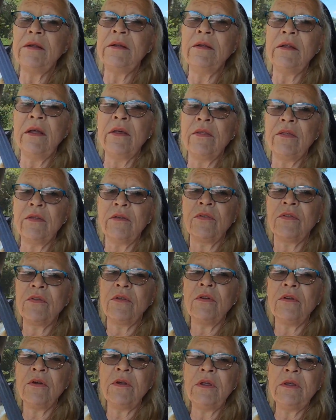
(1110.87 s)
another
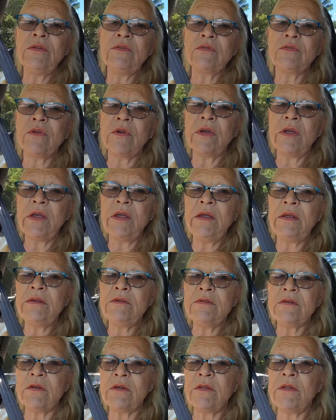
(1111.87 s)
30
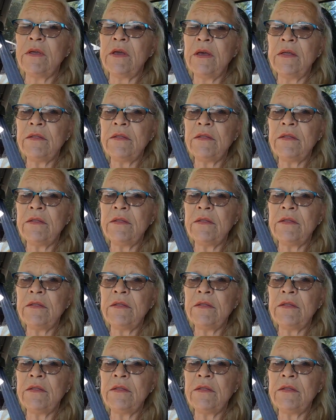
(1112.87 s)
screens on the